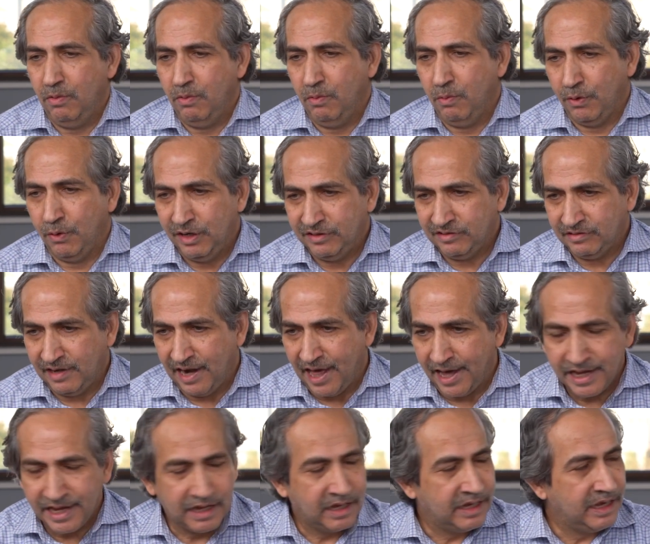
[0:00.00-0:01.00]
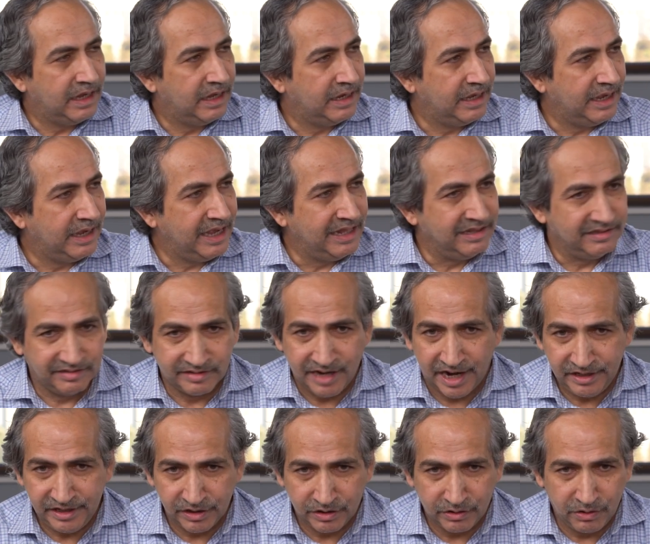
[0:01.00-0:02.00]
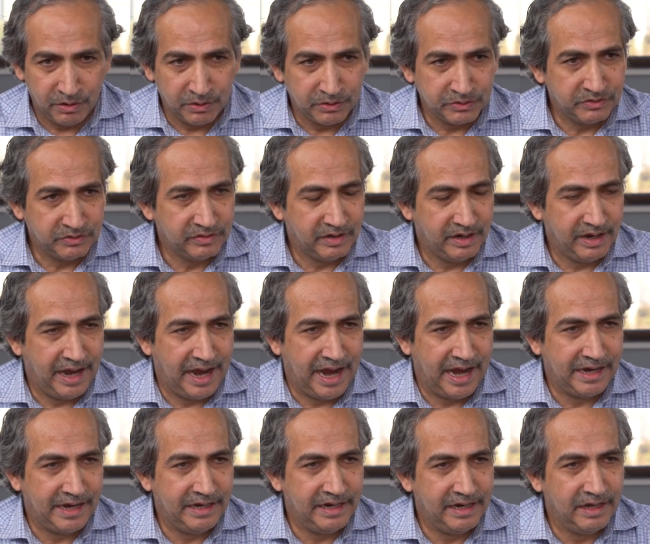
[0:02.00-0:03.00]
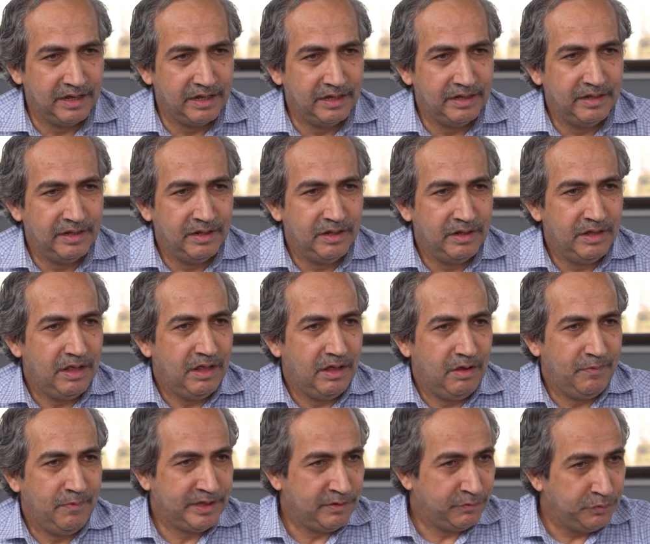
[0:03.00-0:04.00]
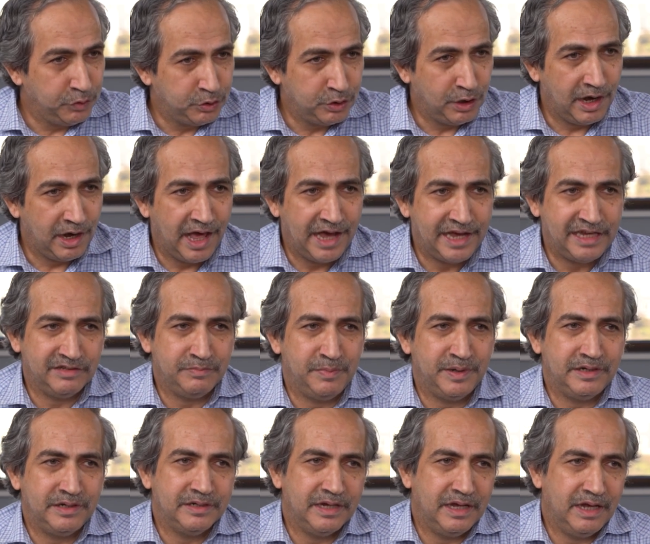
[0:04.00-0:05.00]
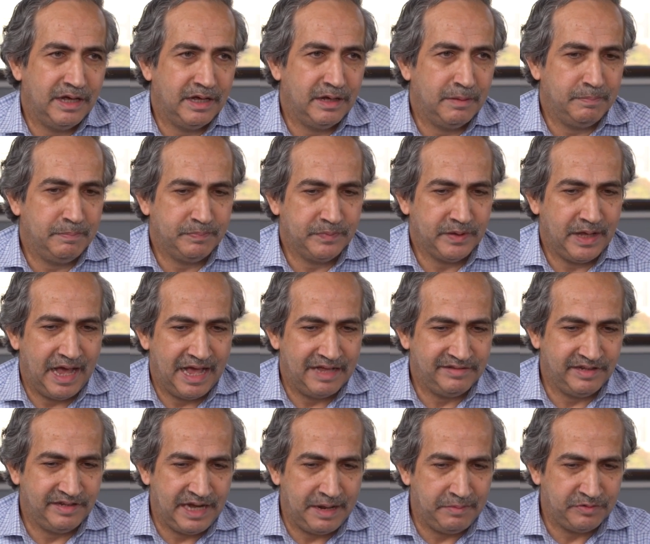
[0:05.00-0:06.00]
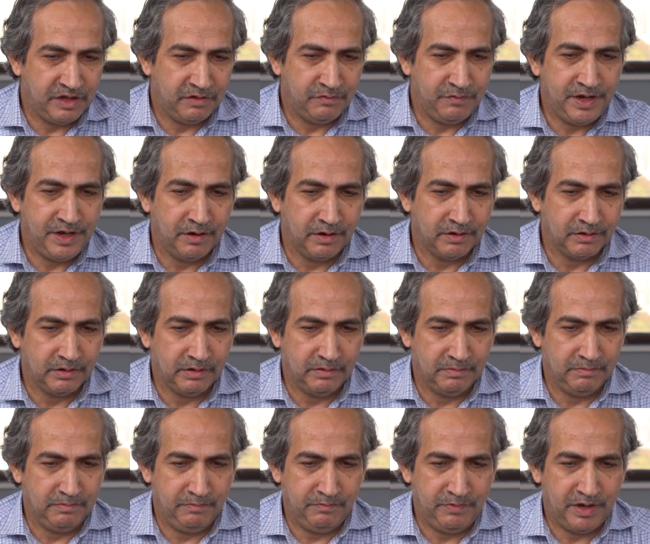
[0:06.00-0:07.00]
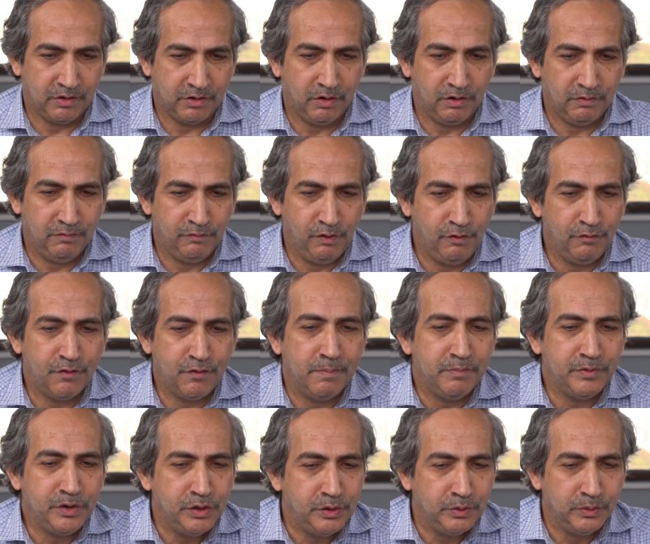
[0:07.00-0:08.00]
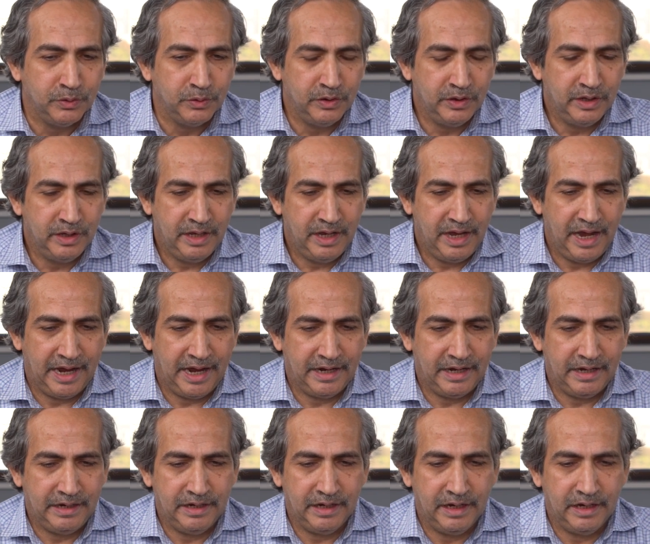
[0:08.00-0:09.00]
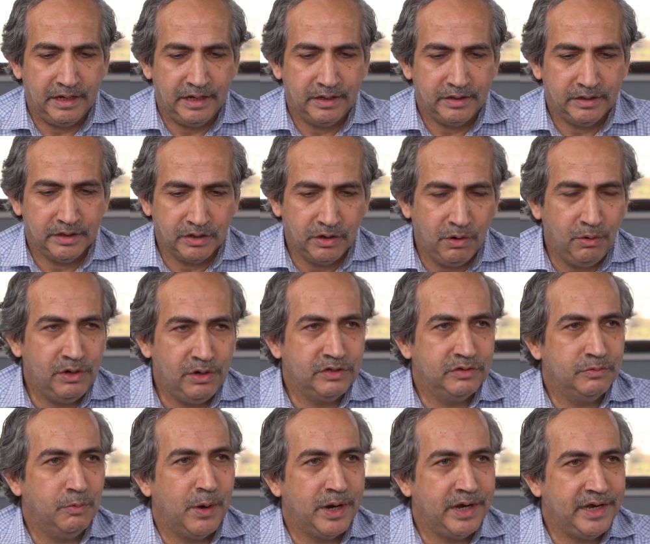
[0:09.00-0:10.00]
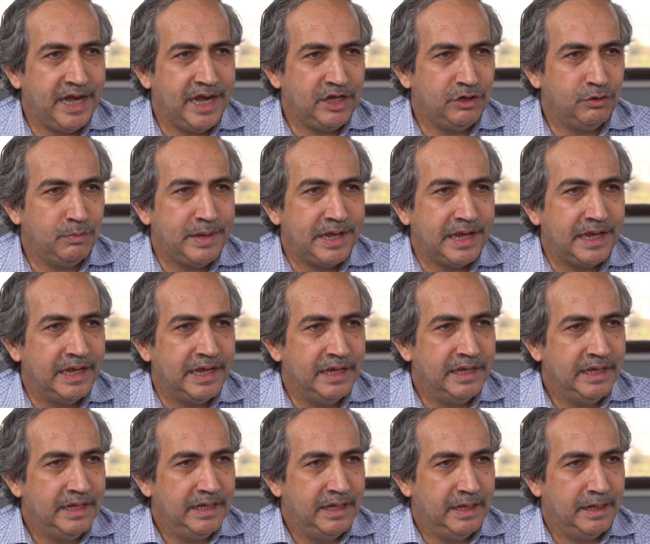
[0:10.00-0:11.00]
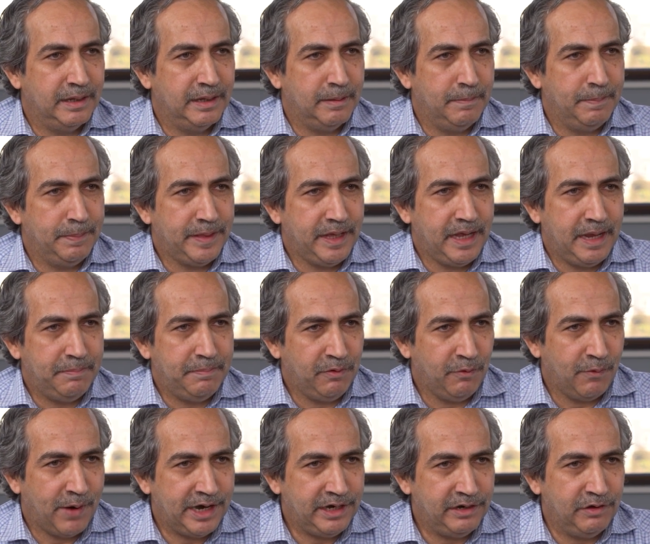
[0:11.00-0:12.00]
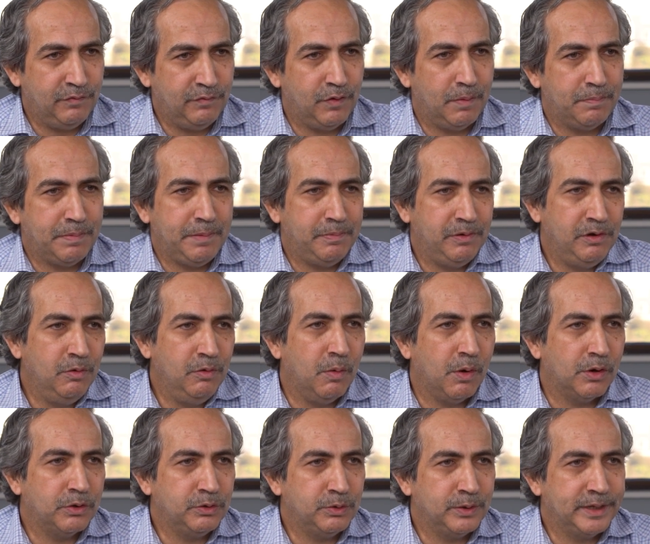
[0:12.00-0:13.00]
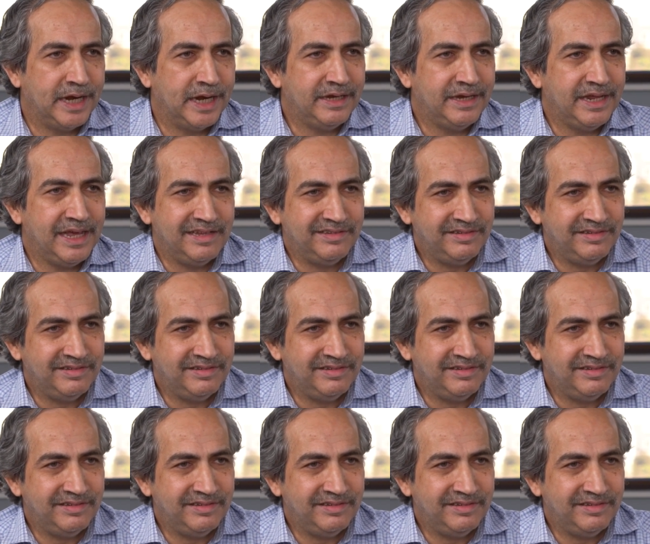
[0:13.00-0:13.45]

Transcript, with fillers: what it's like inside the course, and uh, where the future lies. But um, as the name says, we are, we are called Wolfram U, and uh, the goal is one day to be uh, a provider for people who want to get a